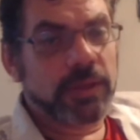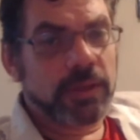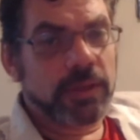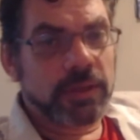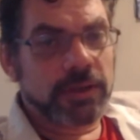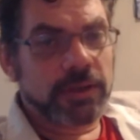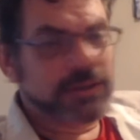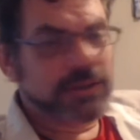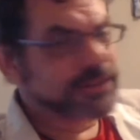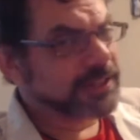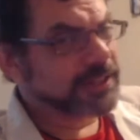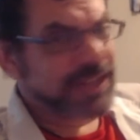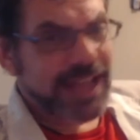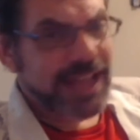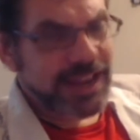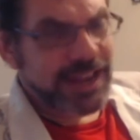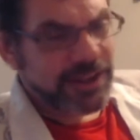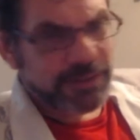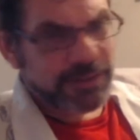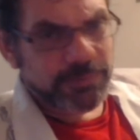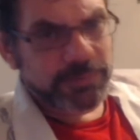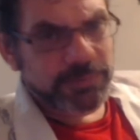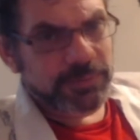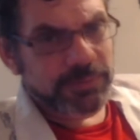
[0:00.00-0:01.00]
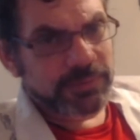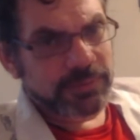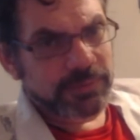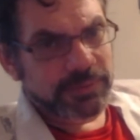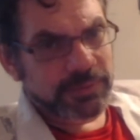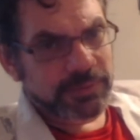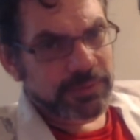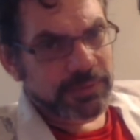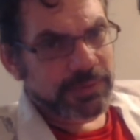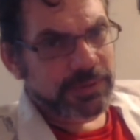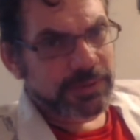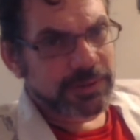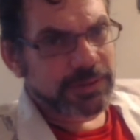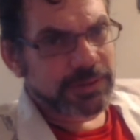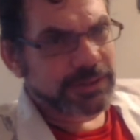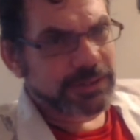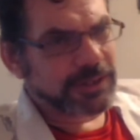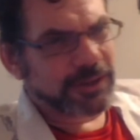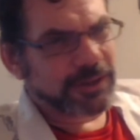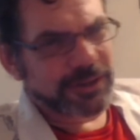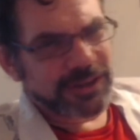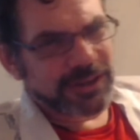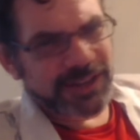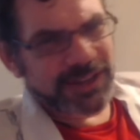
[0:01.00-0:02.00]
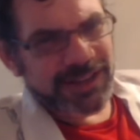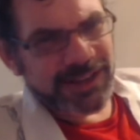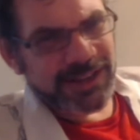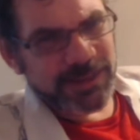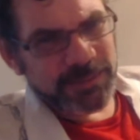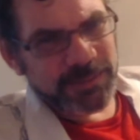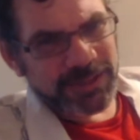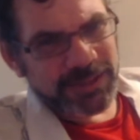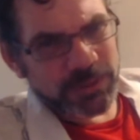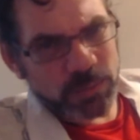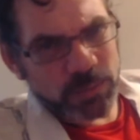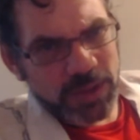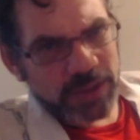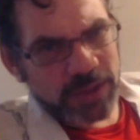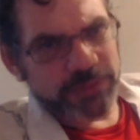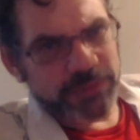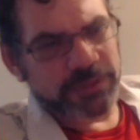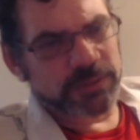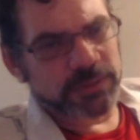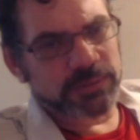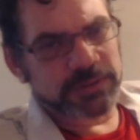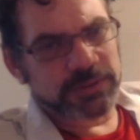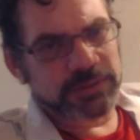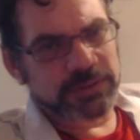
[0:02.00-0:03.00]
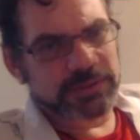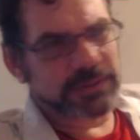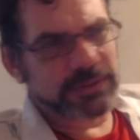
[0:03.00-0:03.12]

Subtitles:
because a lot of them, and I mean the wealthy ones,